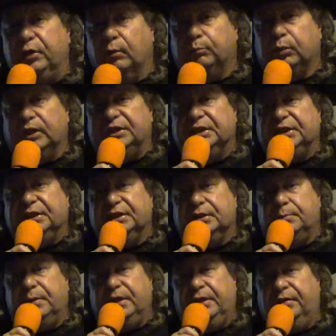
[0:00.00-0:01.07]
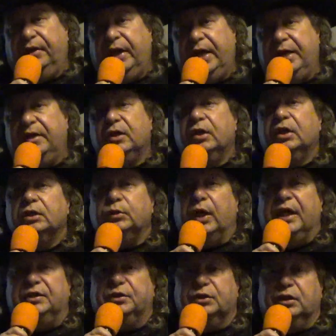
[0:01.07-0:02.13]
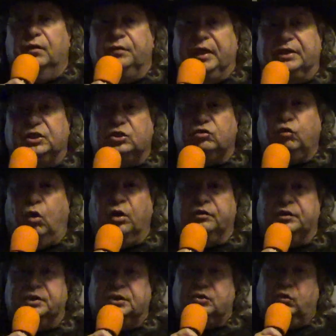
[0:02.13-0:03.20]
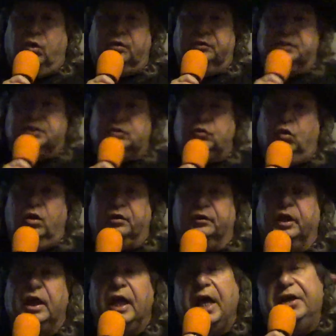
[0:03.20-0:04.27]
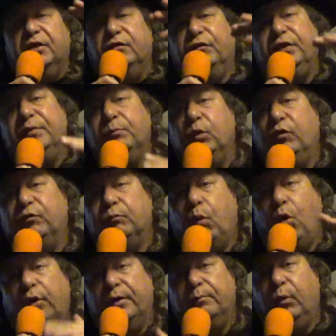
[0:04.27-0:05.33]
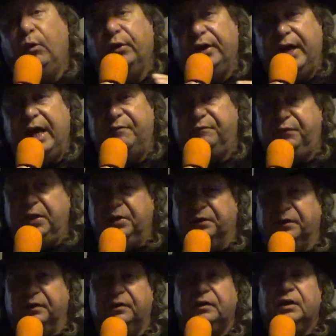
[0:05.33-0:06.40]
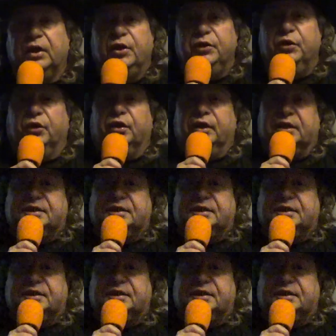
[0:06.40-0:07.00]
your prejudice and your hate. So as your love gets stronger and stronger and stronger, and you remove more and more of that fear, you're going to